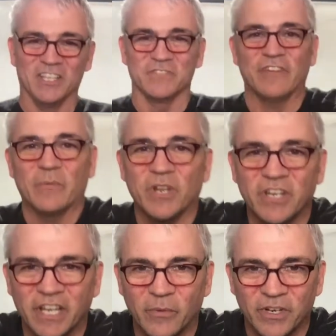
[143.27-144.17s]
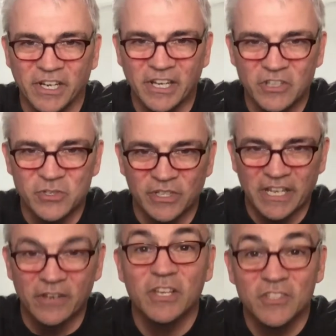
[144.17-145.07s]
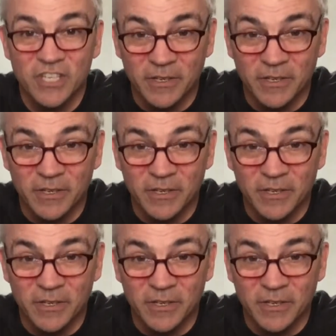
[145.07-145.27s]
In fact, why don't I go to it now? I'll say